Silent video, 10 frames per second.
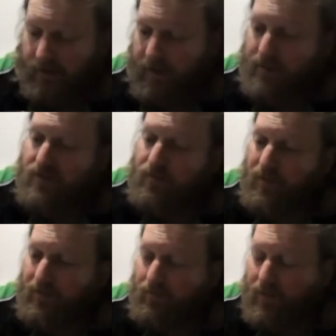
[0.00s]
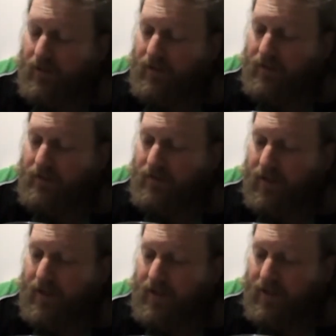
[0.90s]
Anyhow, this has been Beer
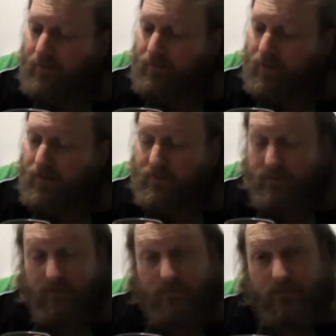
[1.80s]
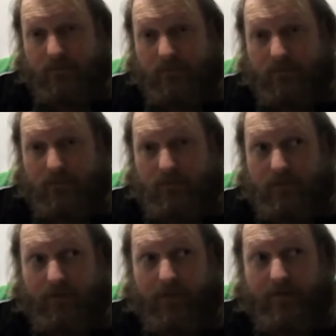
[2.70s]
Day number
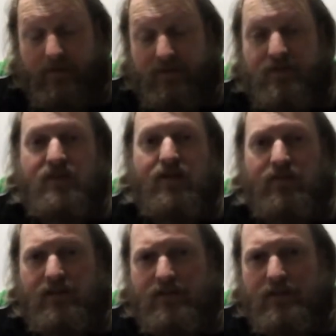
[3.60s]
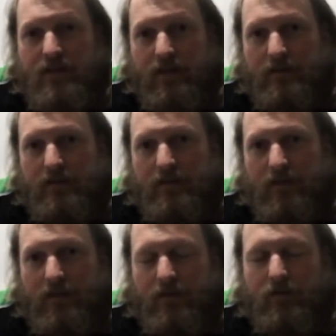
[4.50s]
276.
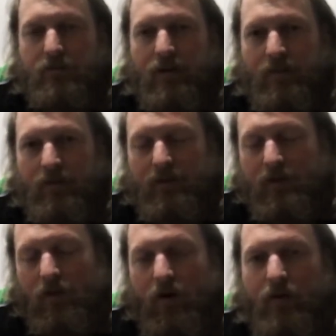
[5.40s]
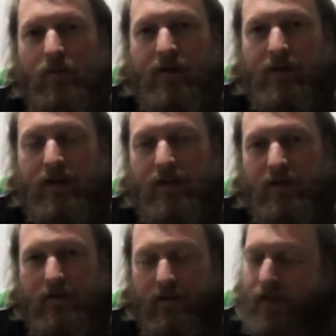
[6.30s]
Just remember to be kind to one
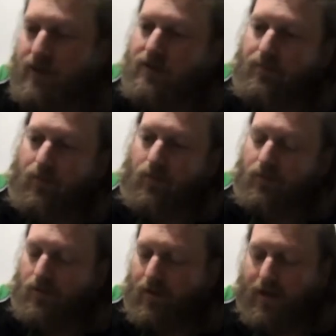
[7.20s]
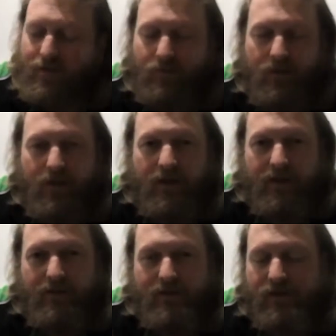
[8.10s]
another. Go support the craft beer
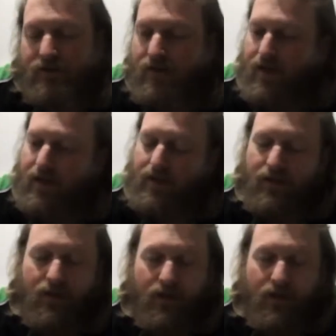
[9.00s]
here in Australia.